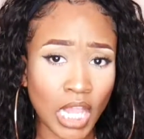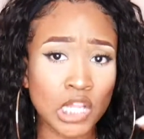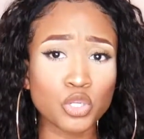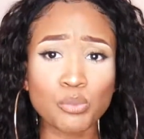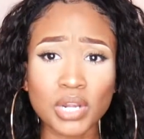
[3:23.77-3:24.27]

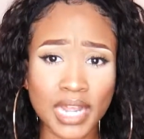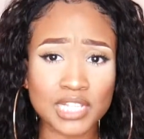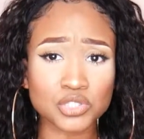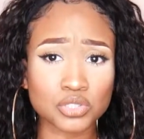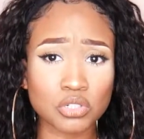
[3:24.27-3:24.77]
a little more
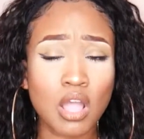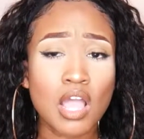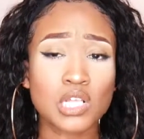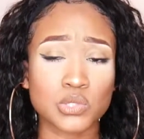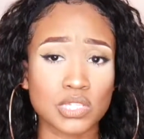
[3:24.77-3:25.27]
natural,
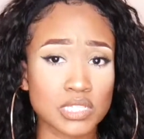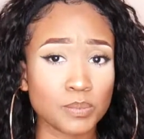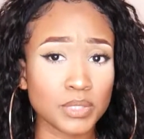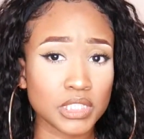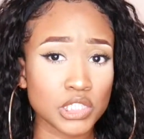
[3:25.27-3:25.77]
so I
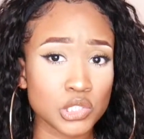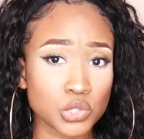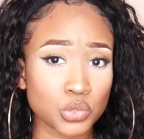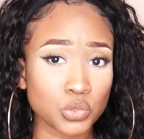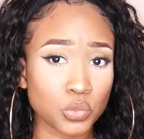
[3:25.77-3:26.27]
typically
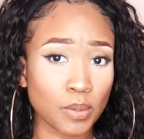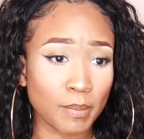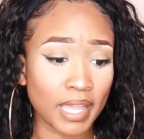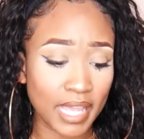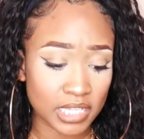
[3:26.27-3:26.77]
do
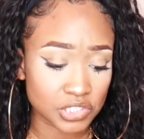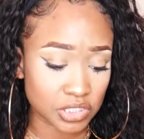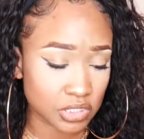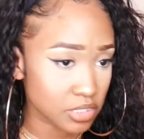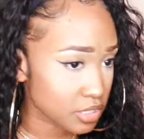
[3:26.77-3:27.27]
my
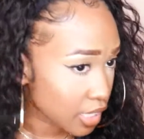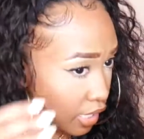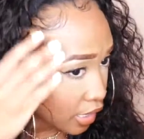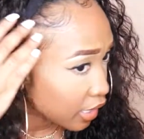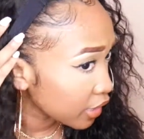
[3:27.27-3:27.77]
edges.
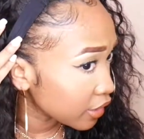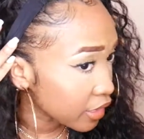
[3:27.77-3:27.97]
And